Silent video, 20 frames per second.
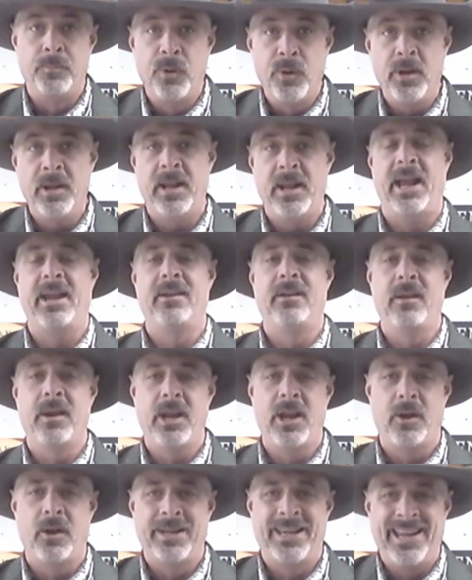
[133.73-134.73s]
put
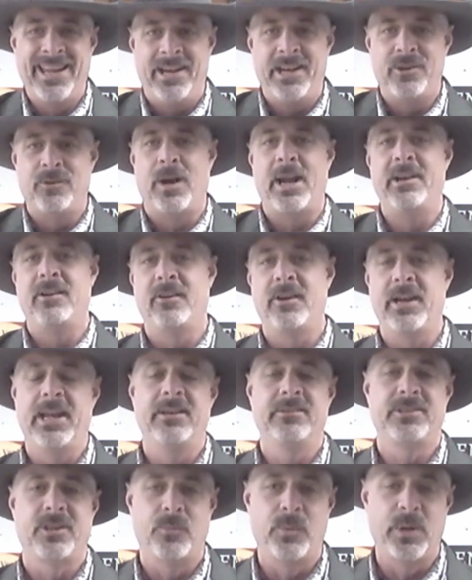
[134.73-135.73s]
get a grader
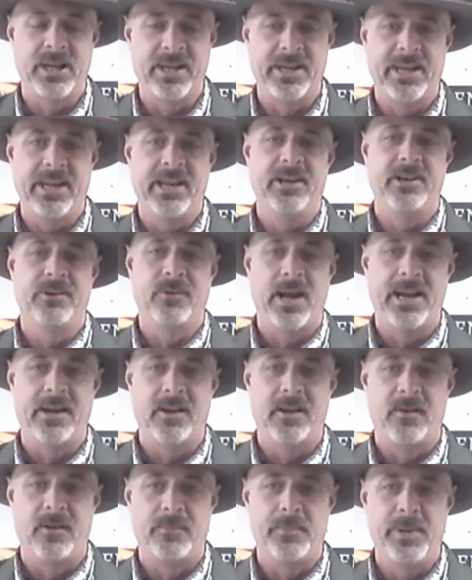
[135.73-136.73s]
in so we can get a grade
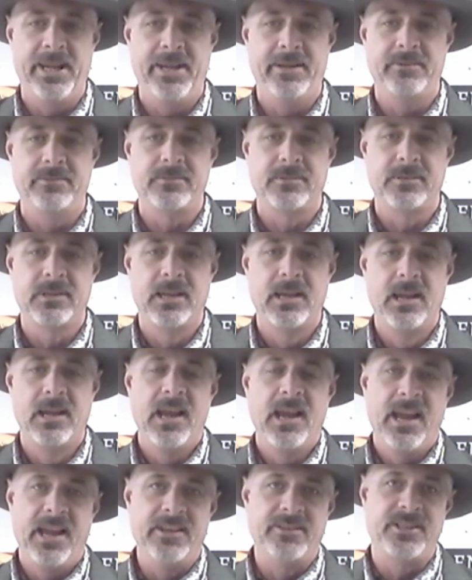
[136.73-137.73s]
on our meats.
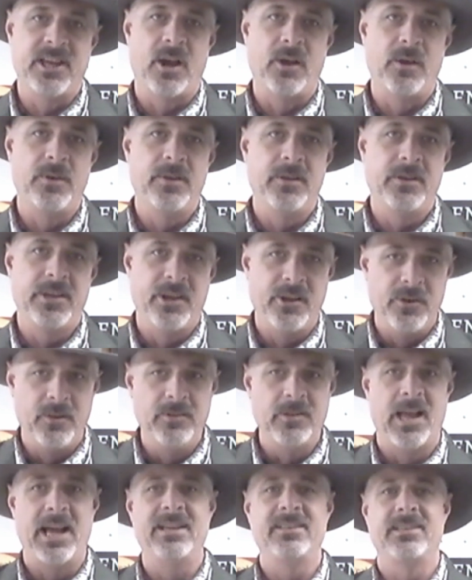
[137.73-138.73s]
And so
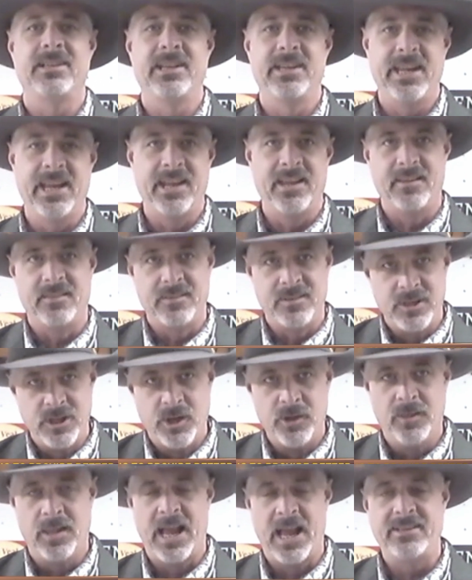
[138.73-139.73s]
utilizing
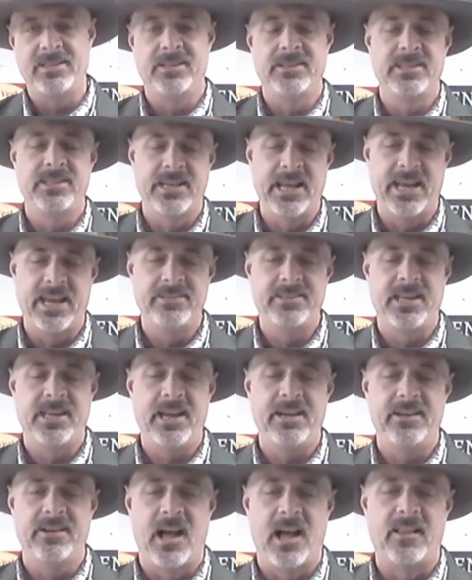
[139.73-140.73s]
today's
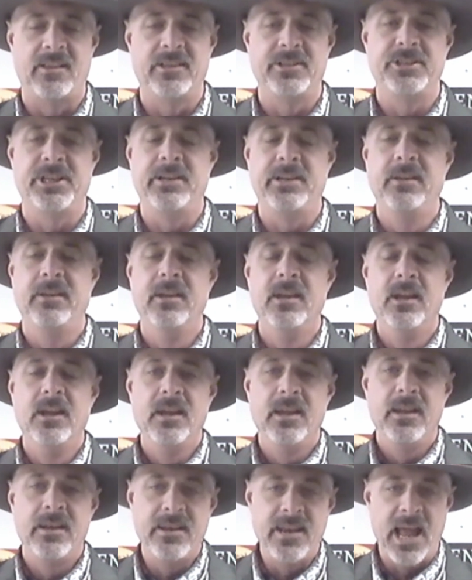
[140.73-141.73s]
technology
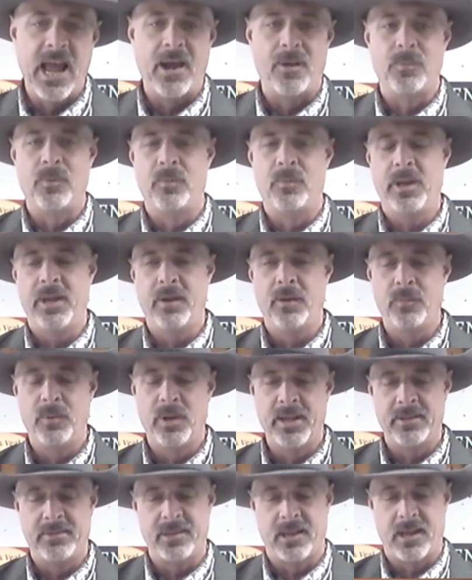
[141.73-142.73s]
now,
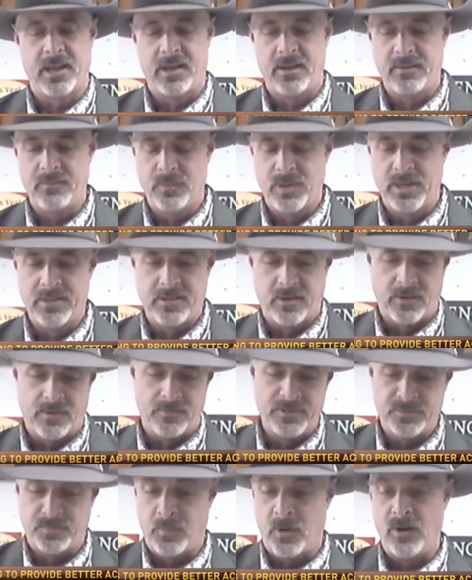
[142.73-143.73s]
with
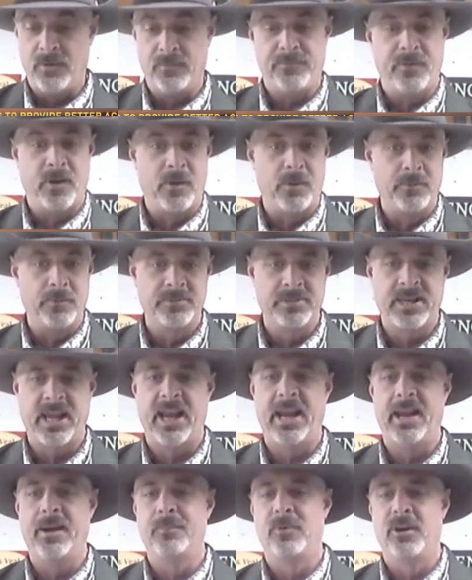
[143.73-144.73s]
our smartphones,
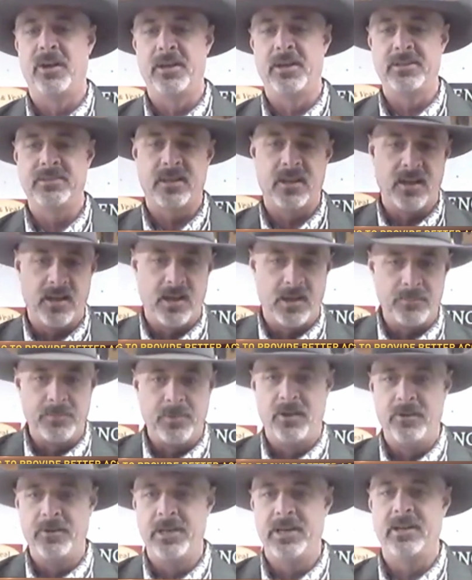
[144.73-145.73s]
cameras,
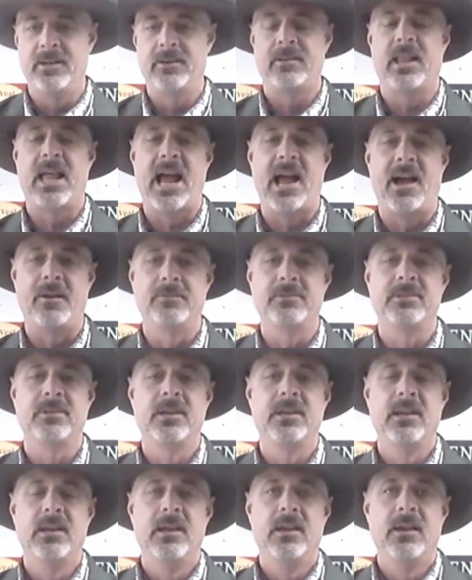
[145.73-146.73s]
uploading in clouds,
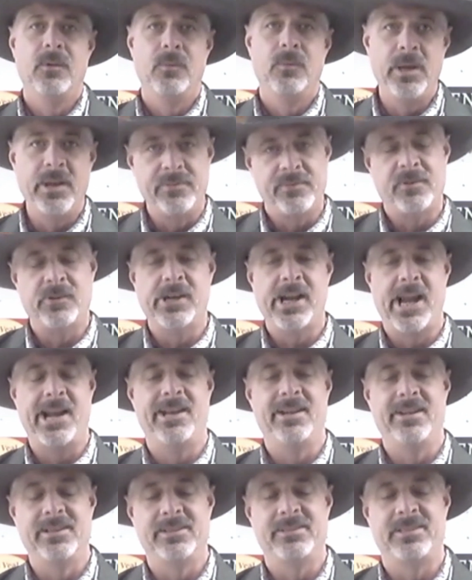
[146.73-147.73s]
we have
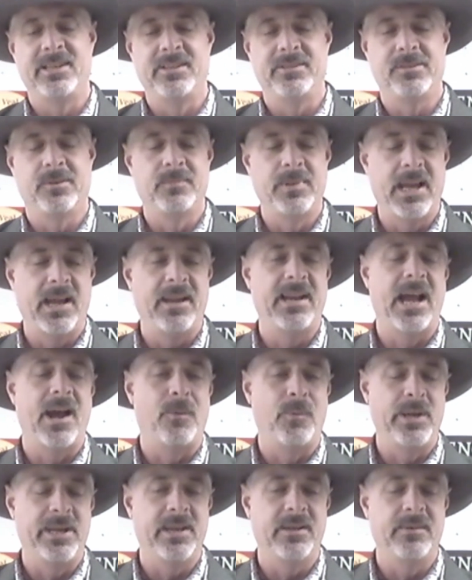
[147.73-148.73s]
created a system that
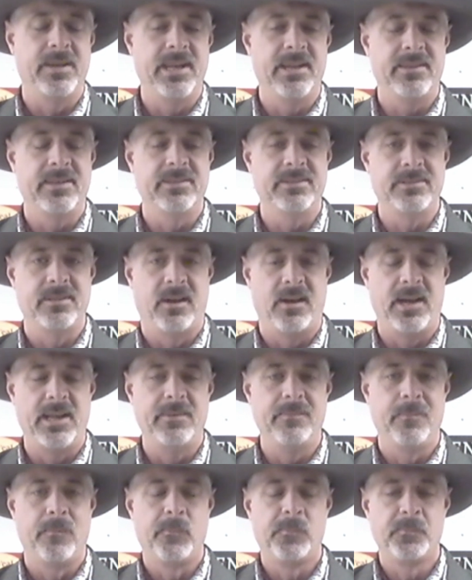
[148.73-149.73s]
now we can get this
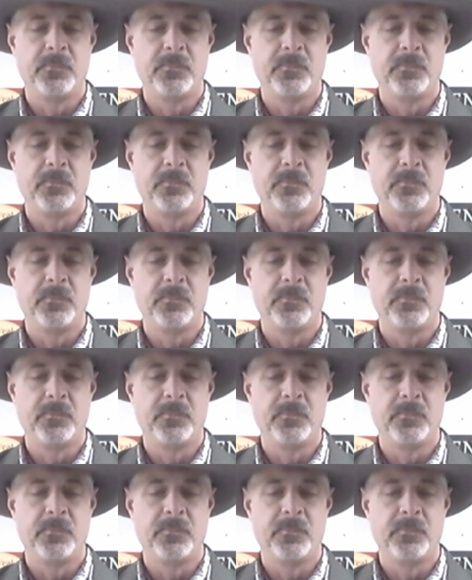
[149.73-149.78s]
done.